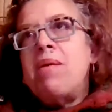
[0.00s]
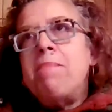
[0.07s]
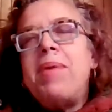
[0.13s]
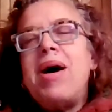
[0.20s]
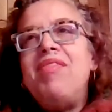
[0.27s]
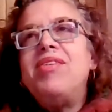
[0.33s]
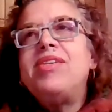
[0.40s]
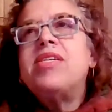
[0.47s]

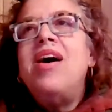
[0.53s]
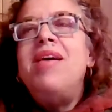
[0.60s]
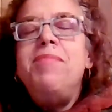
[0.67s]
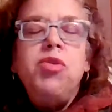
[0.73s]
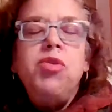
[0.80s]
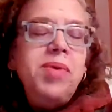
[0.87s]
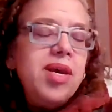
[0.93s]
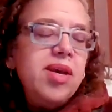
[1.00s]
by the time
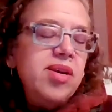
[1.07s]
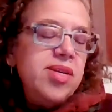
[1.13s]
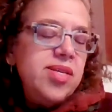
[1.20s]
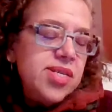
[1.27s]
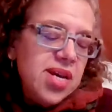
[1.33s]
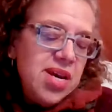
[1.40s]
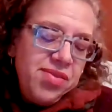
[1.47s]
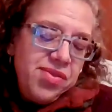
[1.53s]
you begin
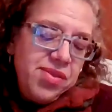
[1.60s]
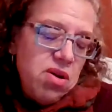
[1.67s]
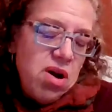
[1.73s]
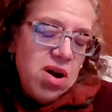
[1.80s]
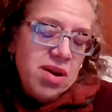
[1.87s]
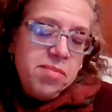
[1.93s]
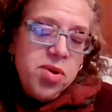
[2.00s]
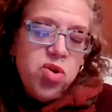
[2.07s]
to get the
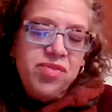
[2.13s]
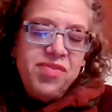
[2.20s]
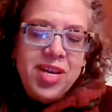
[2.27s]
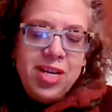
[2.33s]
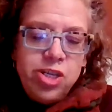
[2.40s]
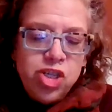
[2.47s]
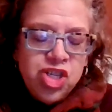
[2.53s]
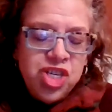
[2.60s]
automotive
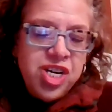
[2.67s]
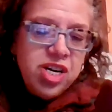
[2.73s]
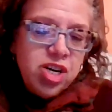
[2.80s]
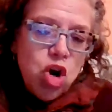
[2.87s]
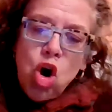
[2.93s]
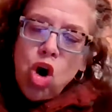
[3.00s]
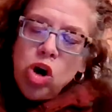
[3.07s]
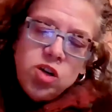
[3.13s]
engine and
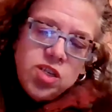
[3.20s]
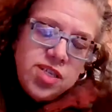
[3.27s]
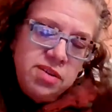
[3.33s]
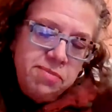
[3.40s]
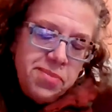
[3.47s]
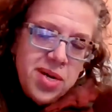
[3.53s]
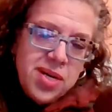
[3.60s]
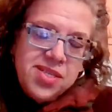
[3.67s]
cars
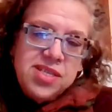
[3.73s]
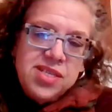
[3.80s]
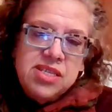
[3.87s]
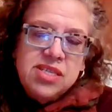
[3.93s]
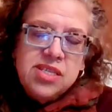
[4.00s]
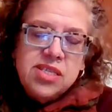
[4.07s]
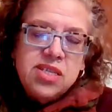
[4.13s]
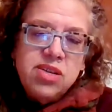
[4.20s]
and
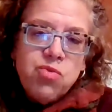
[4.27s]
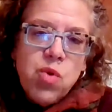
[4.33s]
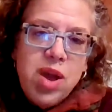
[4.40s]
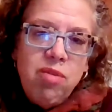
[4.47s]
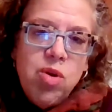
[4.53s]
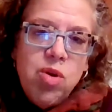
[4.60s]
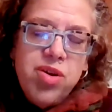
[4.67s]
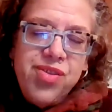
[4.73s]
buses, the
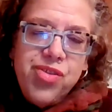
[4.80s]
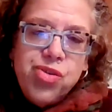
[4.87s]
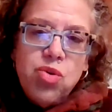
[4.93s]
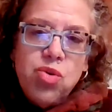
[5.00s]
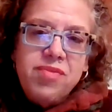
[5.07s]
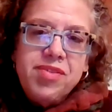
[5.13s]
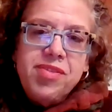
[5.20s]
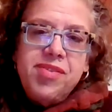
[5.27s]
railroad has sort
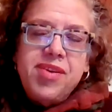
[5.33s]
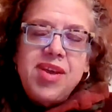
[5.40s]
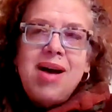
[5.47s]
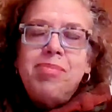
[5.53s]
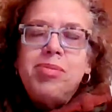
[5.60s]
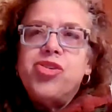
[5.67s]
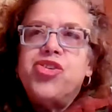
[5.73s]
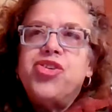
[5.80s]
of
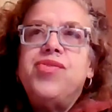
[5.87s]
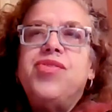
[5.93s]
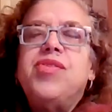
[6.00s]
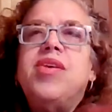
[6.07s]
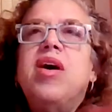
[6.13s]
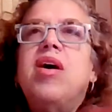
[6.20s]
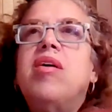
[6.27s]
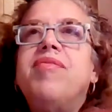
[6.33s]
established
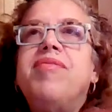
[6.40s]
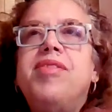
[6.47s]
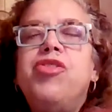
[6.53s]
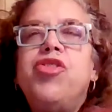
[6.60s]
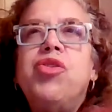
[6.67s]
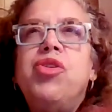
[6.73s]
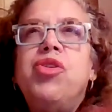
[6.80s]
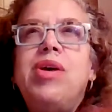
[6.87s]
itself.
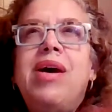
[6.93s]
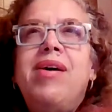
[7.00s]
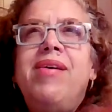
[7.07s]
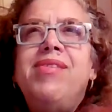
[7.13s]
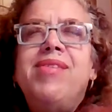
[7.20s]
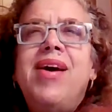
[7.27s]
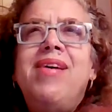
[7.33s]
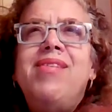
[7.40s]

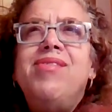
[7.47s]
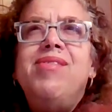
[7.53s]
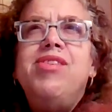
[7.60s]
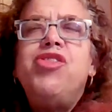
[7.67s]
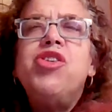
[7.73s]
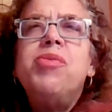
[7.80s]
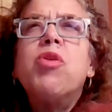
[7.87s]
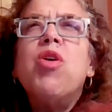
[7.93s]
As the
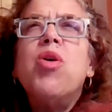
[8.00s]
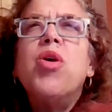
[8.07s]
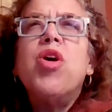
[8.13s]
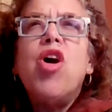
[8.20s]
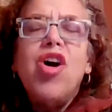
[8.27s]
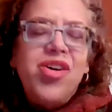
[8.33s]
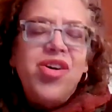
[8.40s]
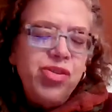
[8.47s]
Jim Crow
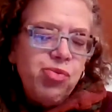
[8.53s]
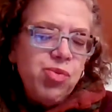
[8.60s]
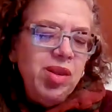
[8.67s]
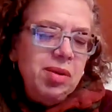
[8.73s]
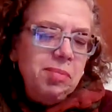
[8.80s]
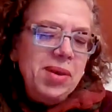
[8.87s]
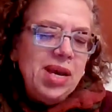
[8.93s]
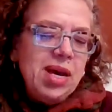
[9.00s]
car has
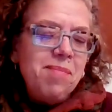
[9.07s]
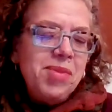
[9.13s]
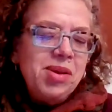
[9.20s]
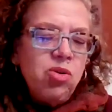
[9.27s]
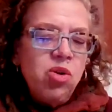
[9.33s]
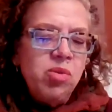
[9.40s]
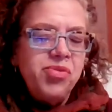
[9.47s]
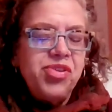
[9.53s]
really become
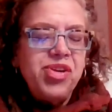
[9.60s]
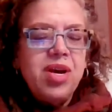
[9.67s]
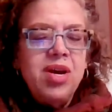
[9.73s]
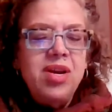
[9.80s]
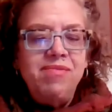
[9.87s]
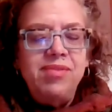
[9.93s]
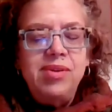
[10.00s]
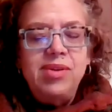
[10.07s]
almost a
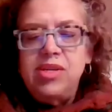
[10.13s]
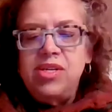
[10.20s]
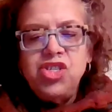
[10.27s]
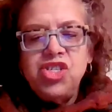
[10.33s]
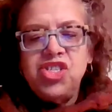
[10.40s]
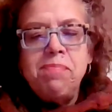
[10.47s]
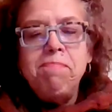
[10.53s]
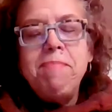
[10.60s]
kind of
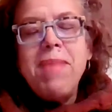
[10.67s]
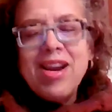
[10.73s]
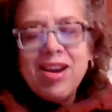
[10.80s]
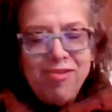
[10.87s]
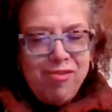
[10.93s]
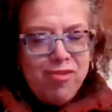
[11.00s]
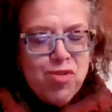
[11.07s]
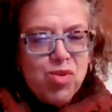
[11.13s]
just a
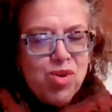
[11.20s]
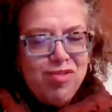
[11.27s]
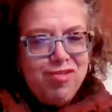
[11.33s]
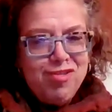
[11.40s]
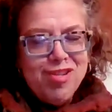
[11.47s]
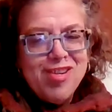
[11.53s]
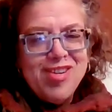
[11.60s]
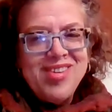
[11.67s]
metaphor
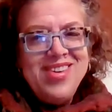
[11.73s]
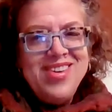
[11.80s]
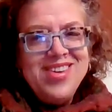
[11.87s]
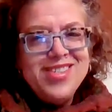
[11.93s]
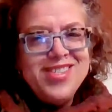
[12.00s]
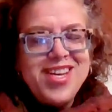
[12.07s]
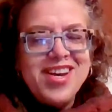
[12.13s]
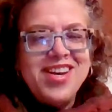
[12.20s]
for
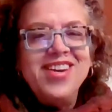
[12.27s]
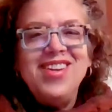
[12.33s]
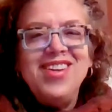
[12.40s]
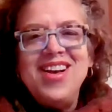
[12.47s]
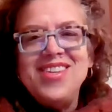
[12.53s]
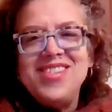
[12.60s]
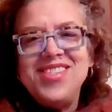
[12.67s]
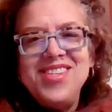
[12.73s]

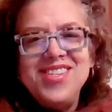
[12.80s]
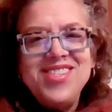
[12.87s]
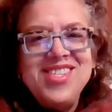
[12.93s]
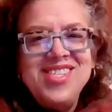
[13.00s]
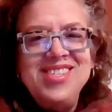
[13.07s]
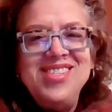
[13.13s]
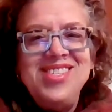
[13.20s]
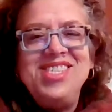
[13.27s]
second-class
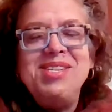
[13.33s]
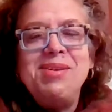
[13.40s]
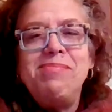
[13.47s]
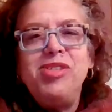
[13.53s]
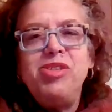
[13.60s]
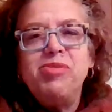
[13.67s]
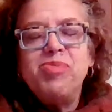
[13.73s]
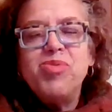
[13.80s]
citizenship.
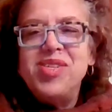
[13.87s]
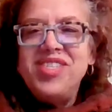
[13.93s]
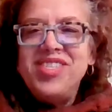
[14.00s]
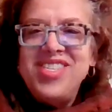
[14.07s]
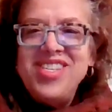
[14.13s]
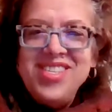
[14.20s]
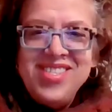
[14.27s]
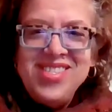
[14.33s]
Du Bois
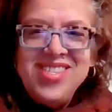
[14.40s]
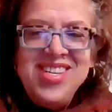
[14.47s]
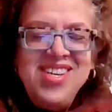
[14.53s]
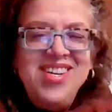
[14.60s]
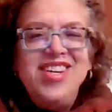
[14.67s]
says,